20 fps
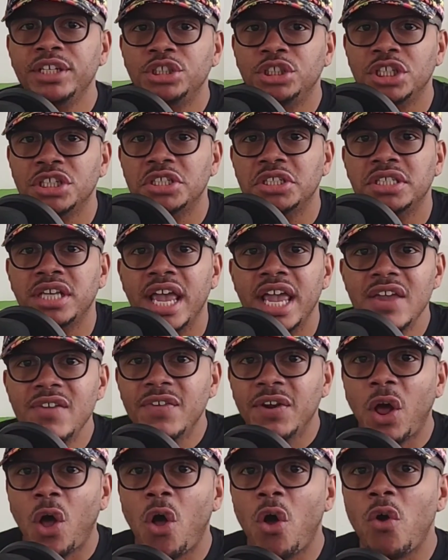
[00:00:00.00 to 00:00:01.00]
just
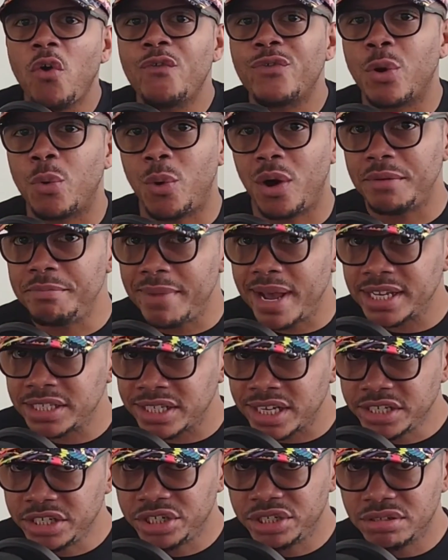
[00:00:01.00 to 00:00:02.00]
save it all for one
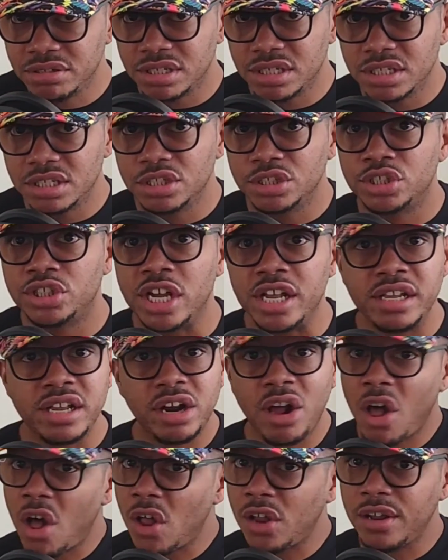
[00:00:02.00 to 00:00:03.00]
message. Send
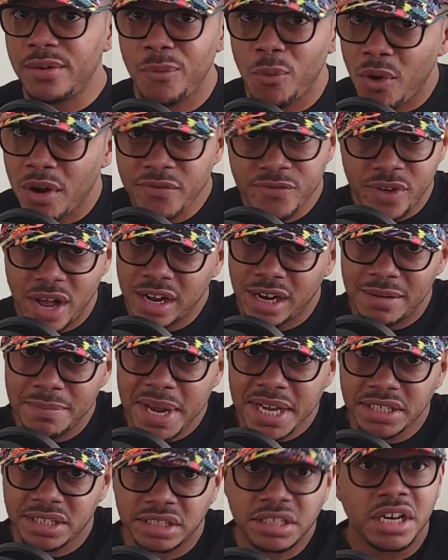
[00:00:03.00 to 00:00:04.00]
it all in one fucking
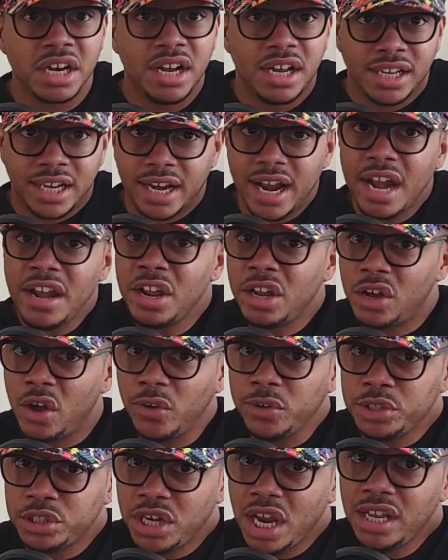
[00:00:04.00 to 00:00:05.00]
message. Can I
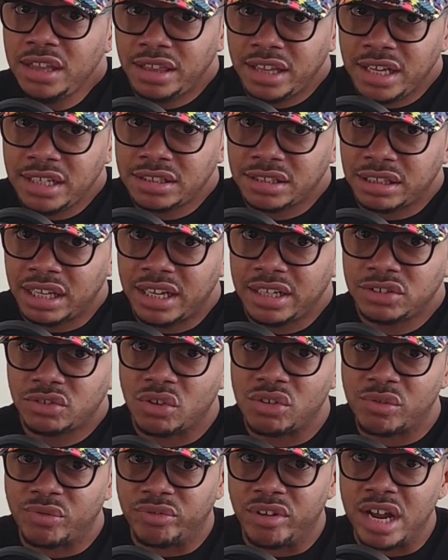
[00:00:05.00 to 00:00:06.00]
negotiate these things
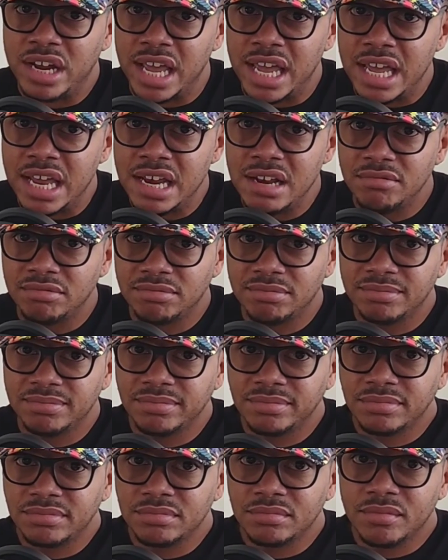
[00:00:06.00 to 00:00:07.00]
on the front end?
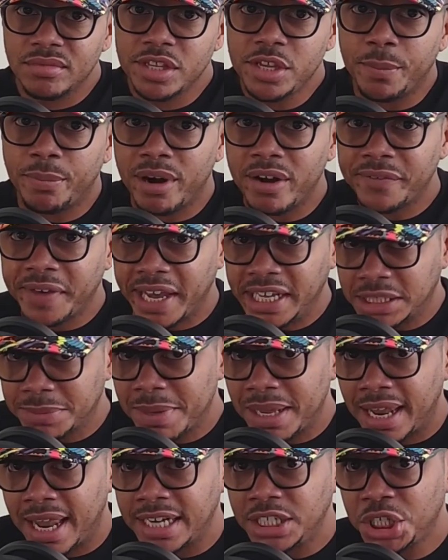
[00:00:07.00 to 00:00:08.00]
Your breath can't
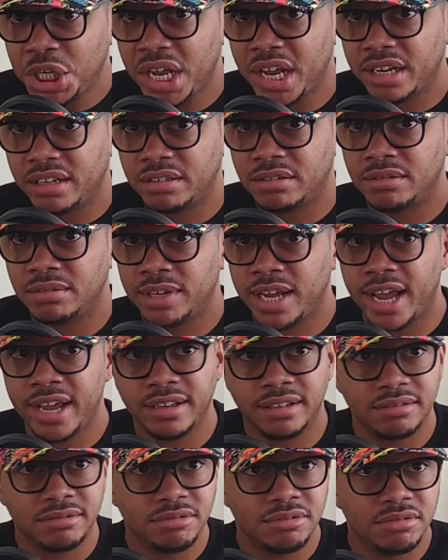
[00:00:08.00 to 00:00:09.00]
smell like shit,
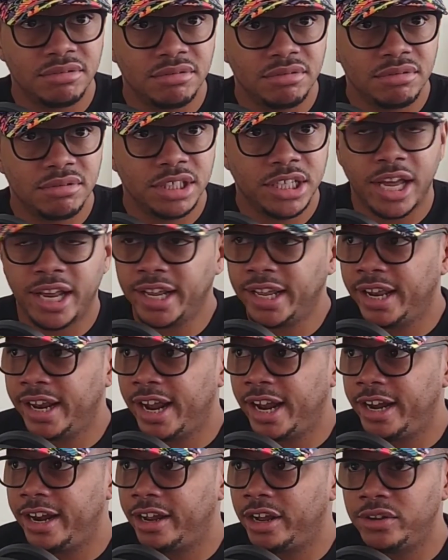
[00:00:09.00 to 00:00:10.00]
okay? Can
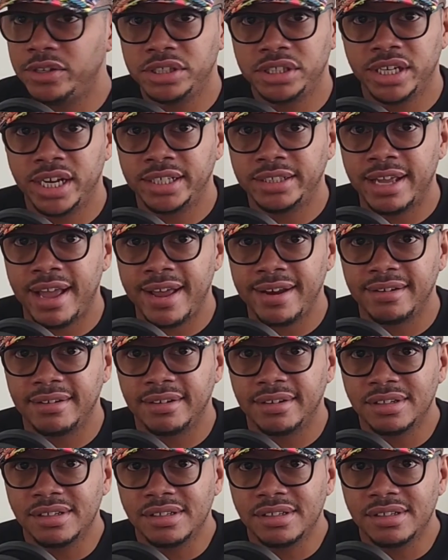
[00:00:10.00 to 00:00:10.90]
I negotiate that?